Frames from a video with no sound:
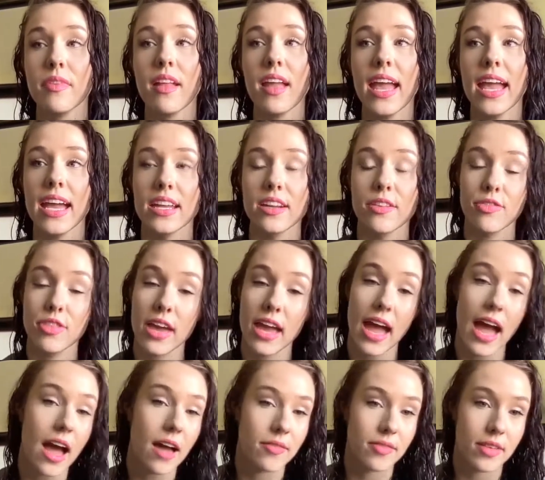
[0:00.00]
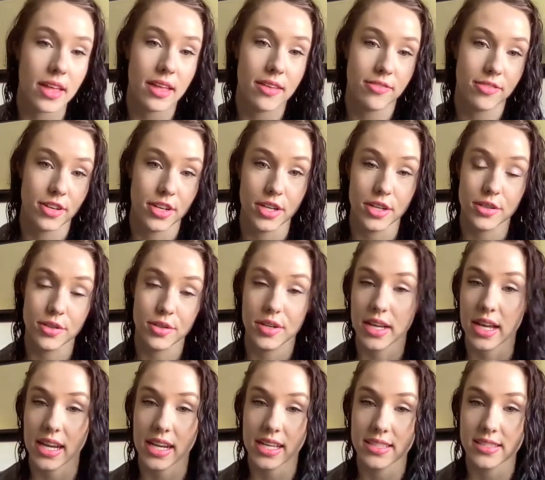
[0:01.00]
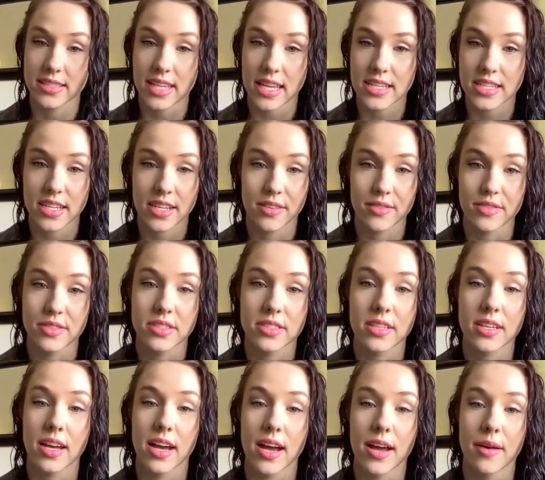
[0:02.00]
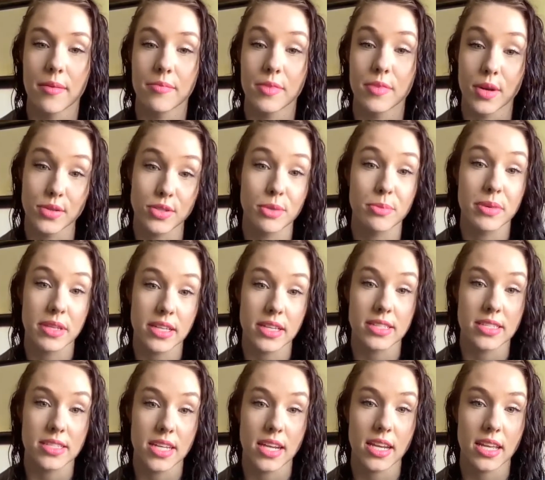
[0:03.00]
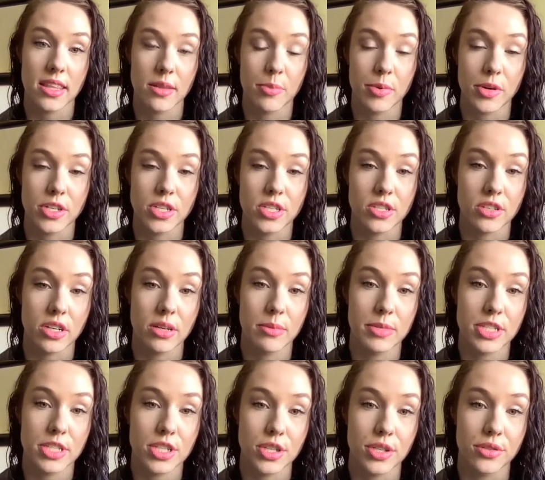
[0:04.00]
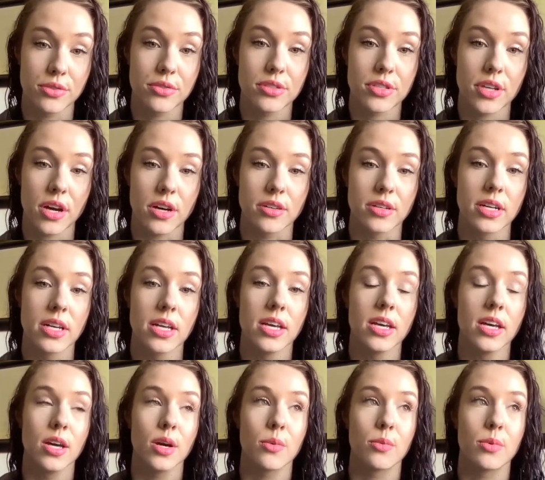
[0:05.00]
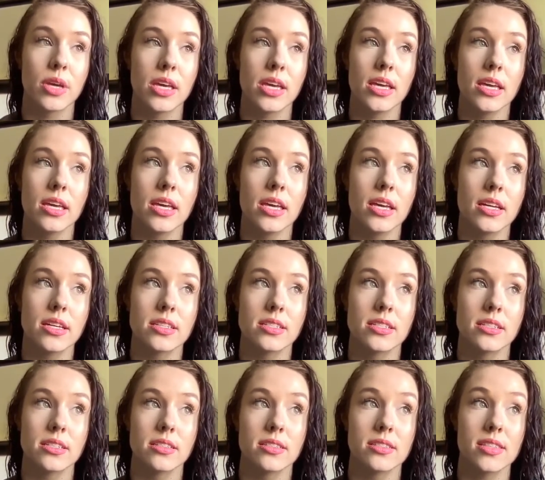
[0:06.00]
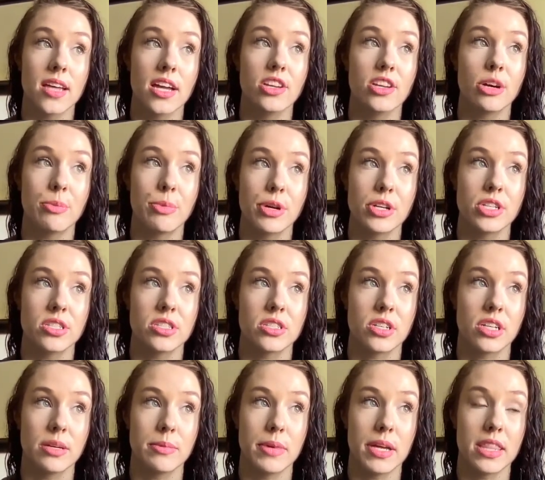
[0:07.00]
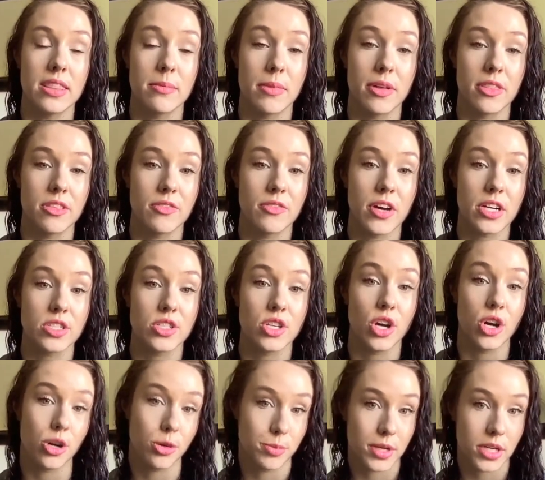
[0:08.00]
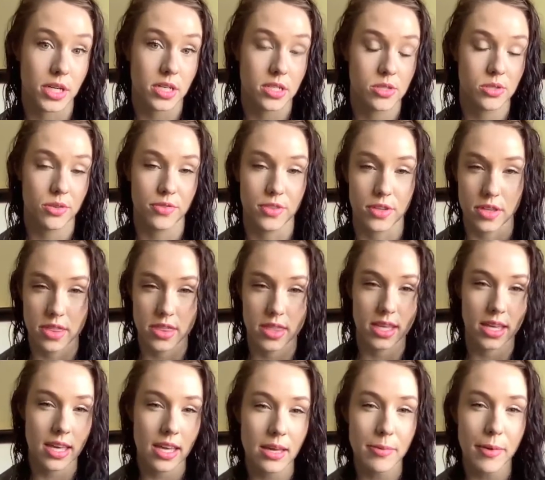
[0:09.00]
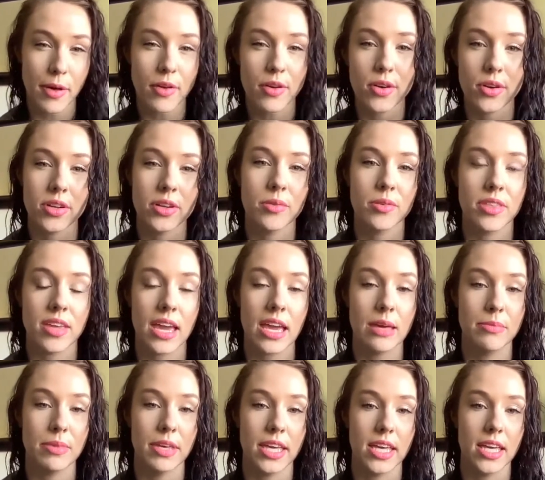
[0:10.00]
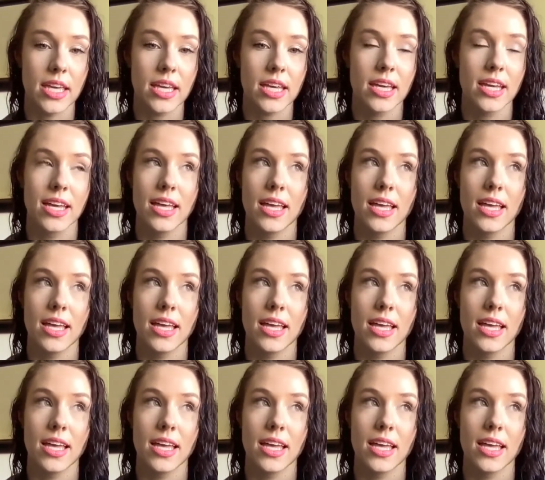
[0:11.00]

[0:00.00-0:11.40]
And if they're including any incentives, those will be listed in the purchase agreement too. So we signed our purchase agreement in the month of October. So if you're thinking about going with KB,